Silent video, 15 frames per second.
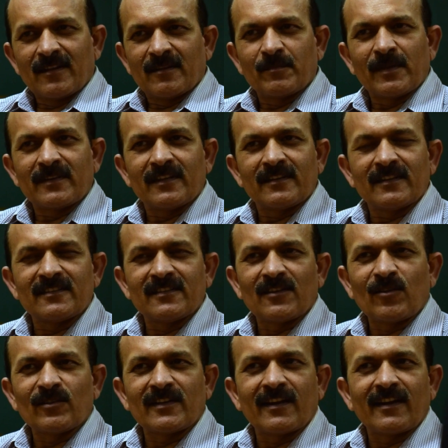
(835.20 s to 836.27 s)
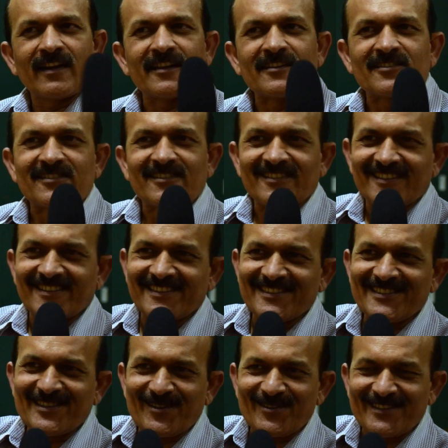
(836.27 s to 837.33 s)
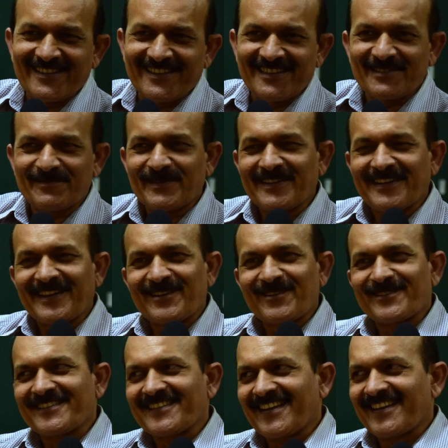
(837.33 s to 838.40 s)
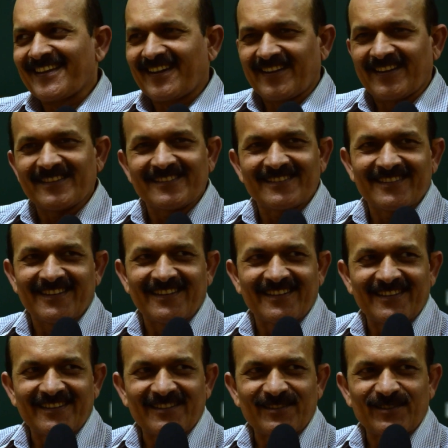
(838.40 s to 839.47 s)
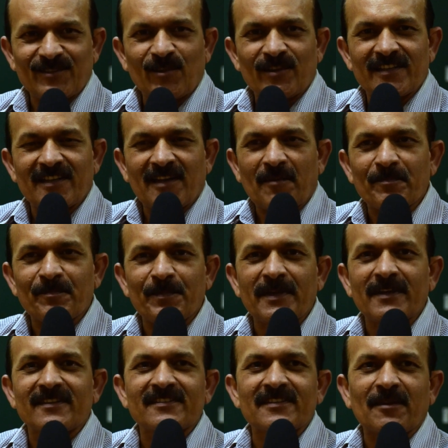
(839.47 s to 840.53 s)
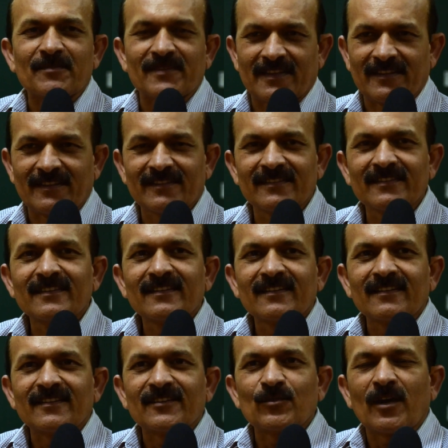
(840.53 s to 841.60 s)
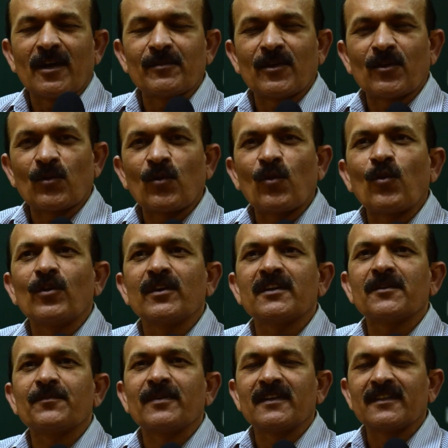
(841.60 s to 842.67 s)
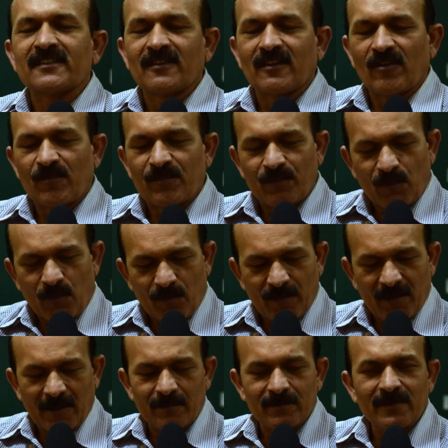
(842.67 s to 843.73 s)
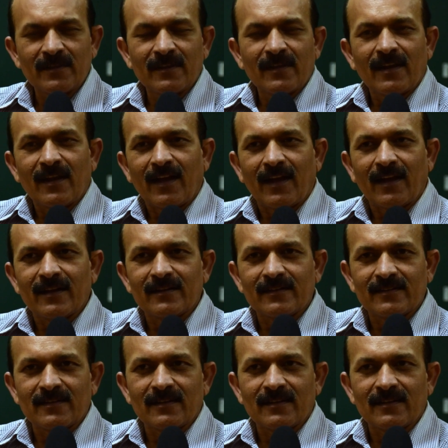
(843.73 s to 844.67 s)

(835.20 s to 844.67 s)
But it is not a race. It is not a race. We cannot say a race. Uh, you don't compete something. You have your own definition of problem and